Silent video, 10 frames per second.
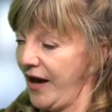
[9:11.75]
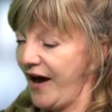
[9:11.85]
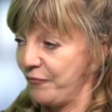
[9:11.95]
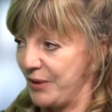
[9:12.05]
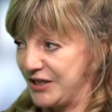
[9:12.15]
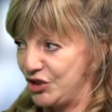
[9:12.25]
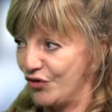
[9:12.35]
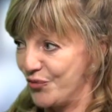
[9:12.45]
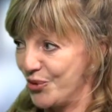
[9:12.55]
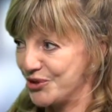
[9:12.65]
Have plenty
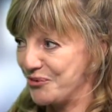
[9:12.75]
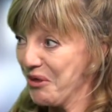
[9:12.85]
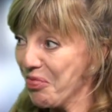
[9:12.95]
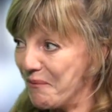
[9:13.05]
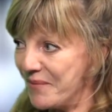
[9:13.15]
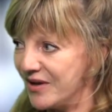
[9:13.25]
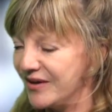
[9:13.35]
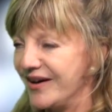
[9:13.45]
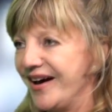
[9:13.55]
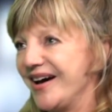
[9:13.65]
of water with
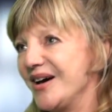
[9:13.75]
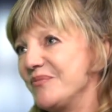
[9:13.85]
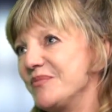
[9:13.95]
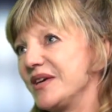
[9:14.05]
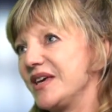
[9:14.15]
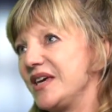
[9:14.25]
them.